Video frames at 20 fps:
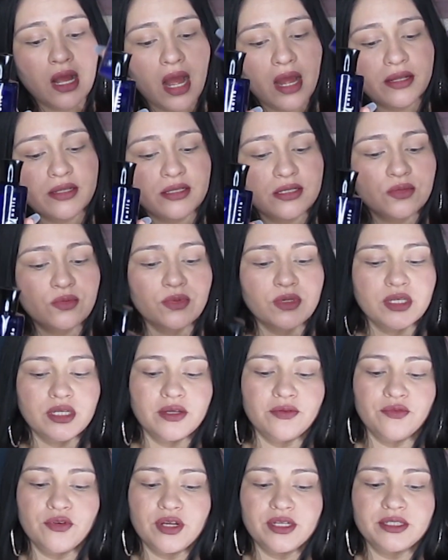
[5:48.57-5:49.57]
I did want to
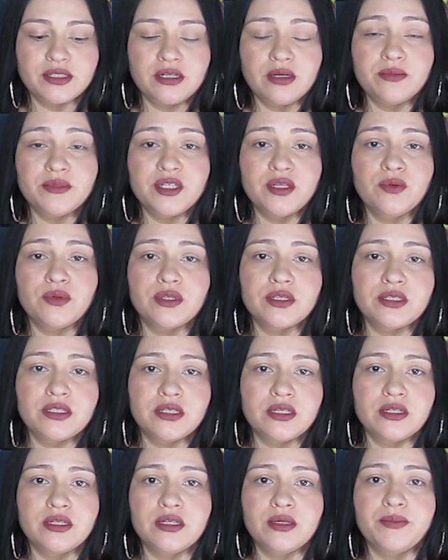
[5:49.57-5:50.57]
give you guys an update with the
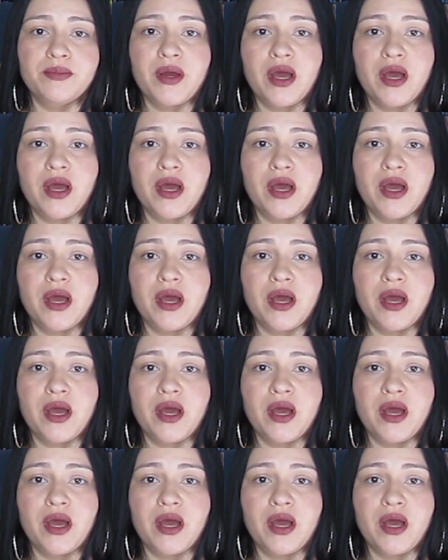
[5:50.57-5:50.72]
C&D